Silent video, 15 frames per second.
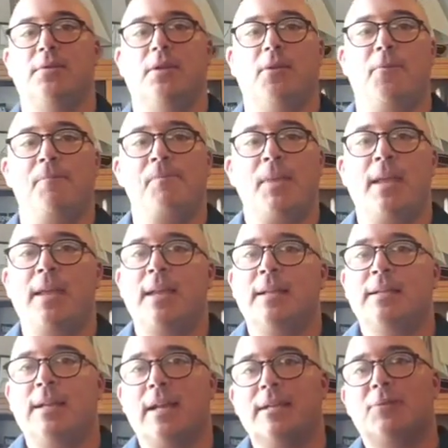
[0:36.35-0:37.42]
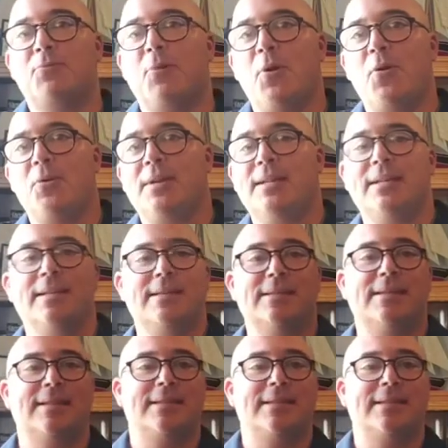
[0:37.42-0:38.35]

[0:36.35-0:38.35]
So today's quote is,